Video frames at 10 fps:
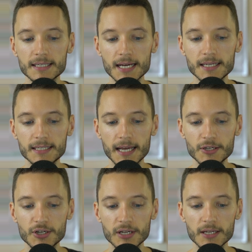
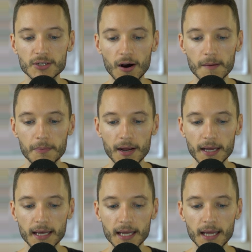Hesitation is
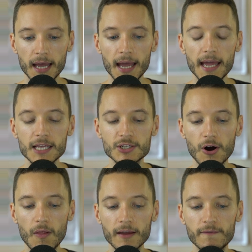Heartbreaking. He's
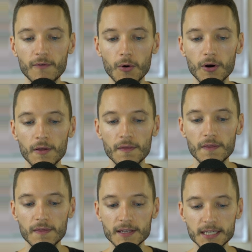calling for,
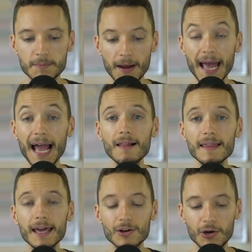this is by
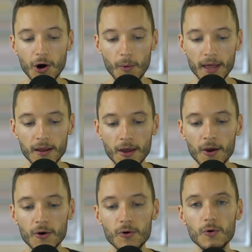Elliot Cohen,
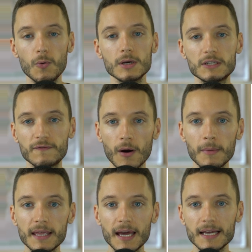who was
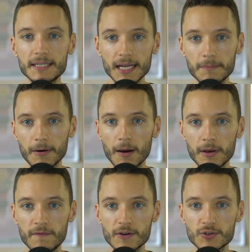formerly a State Department
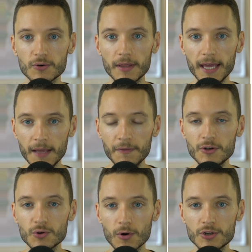official in the
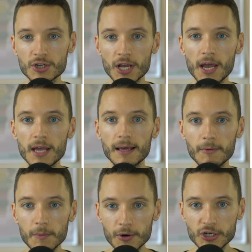George
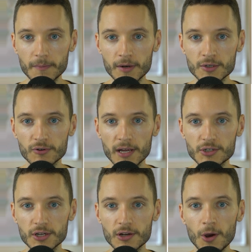W. Bush
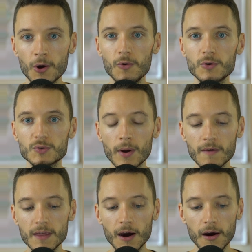administration, who was one
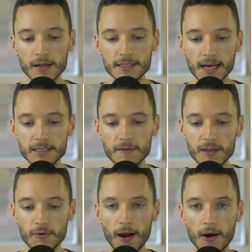of the architects of the
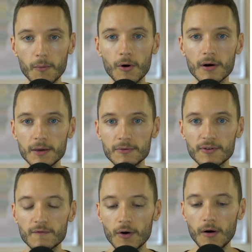Iraq War. He was
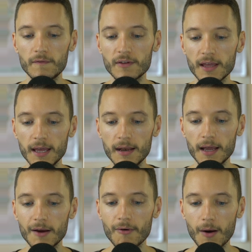involved in
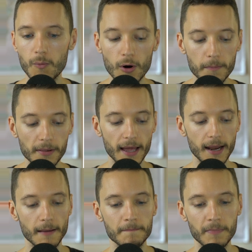Iraq war planning.